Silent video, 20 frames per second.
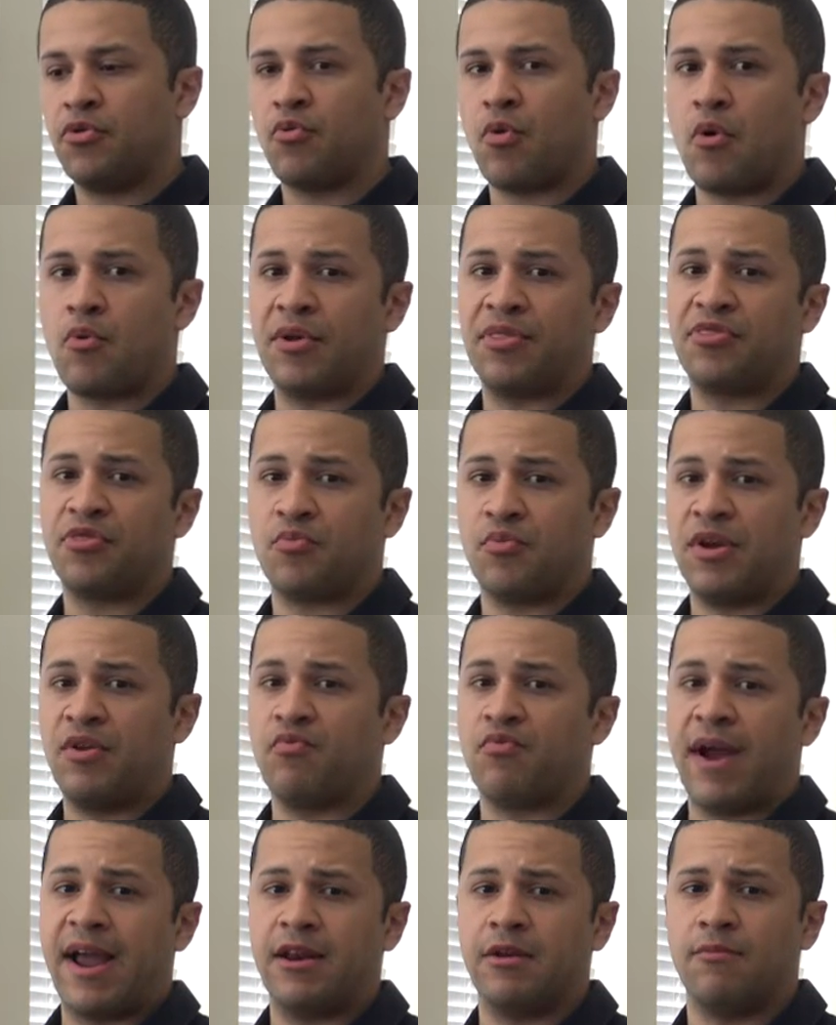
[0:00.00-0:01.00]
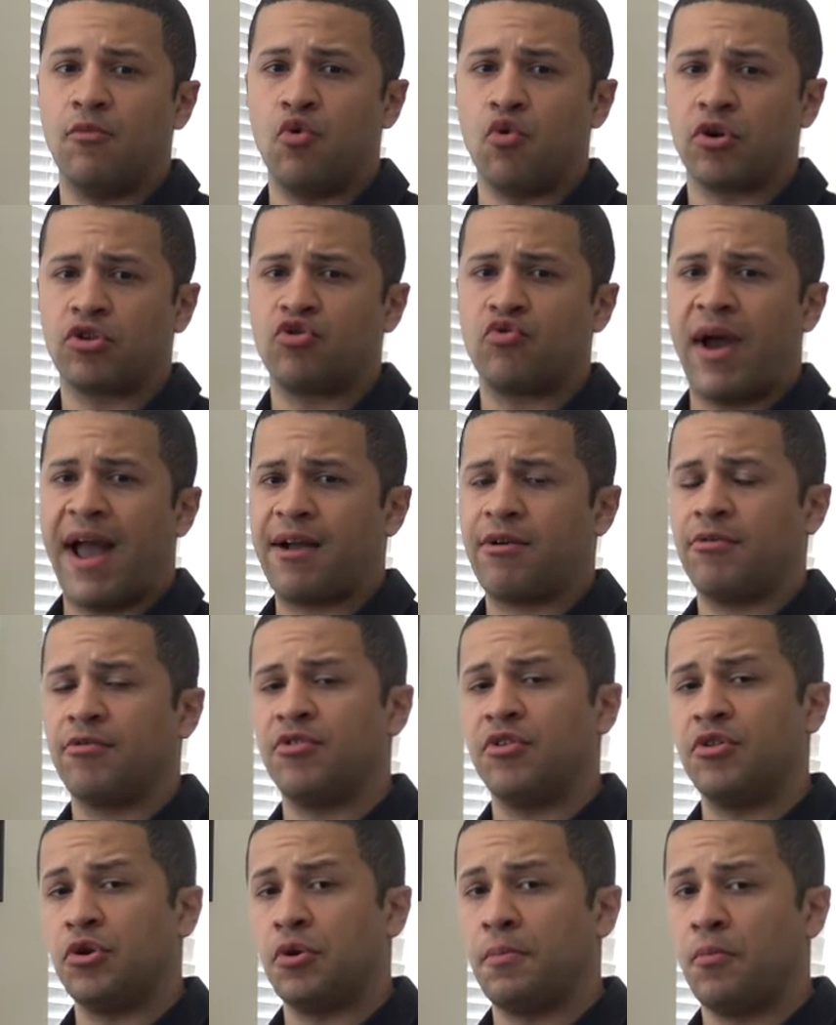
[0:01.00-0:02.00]
throw in 3 random orc
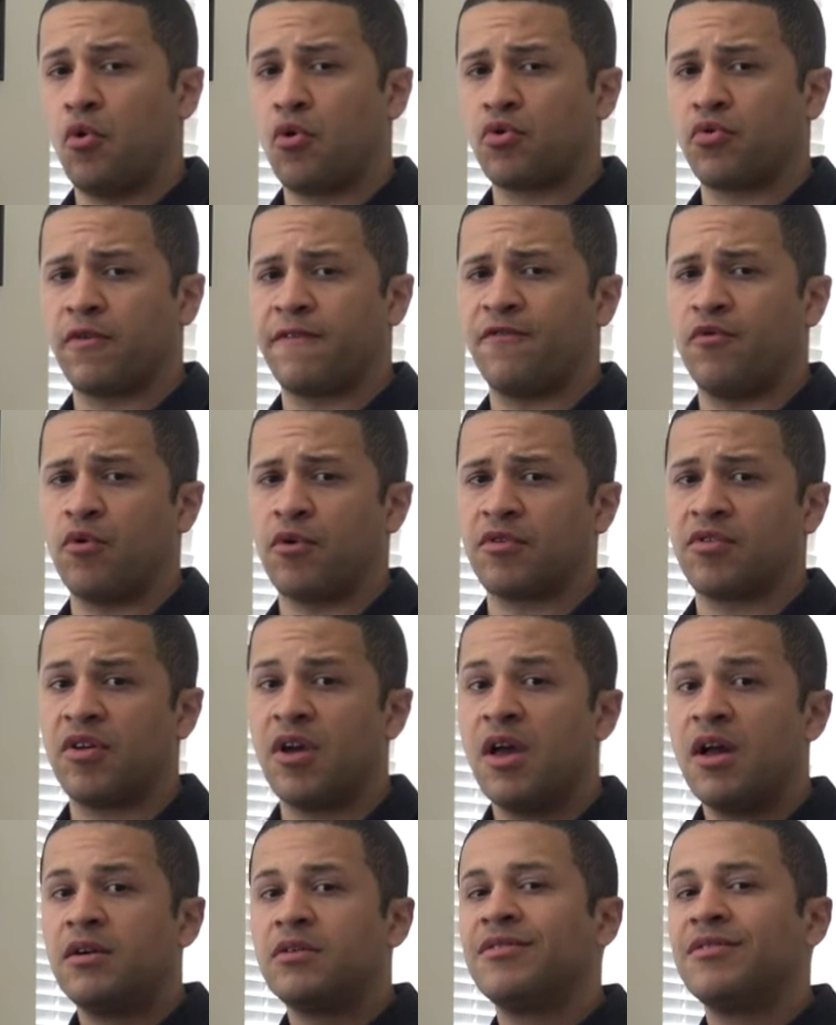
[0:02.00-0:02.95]
trackers in your mortar force.